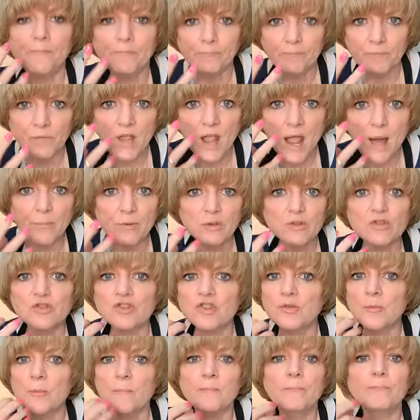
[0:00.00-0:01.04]
The apples just
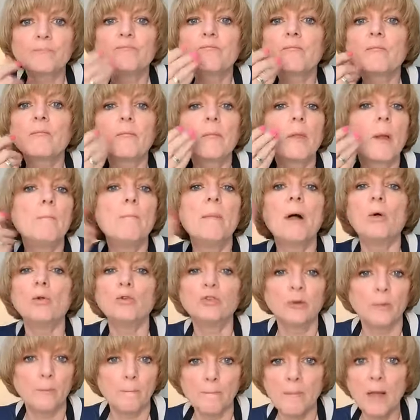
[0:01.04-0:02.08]
melt,
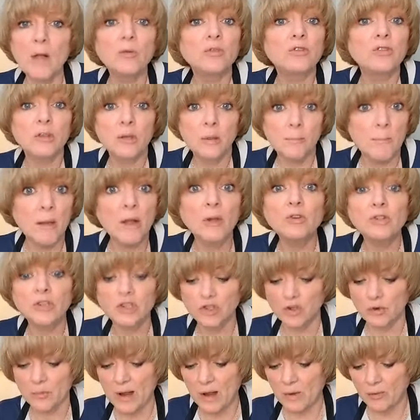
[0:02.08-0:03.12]
melt, melt in
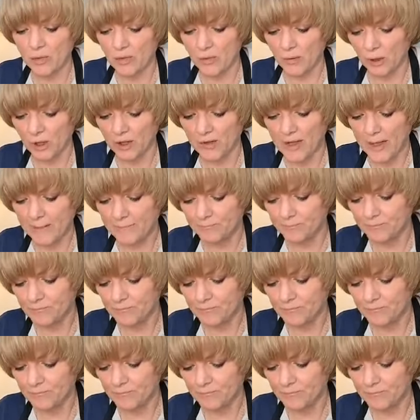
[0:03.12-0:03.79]
your mouth. Look at that.